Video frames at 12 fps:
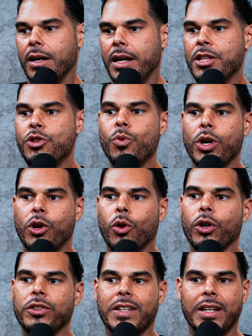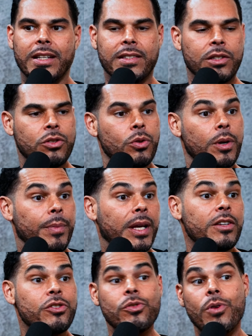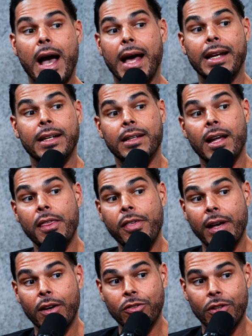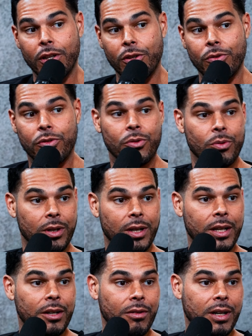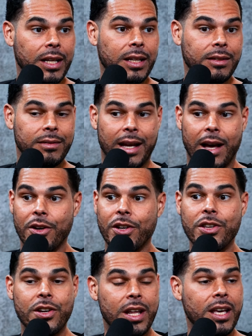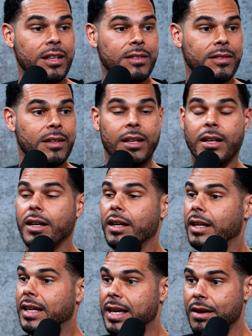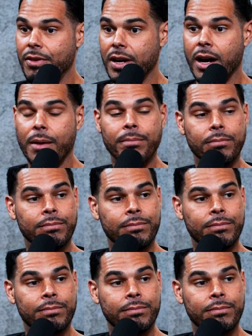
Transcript: And you were called to listen to it because you had nothing else to lose. You were literally down on your knees, giving up.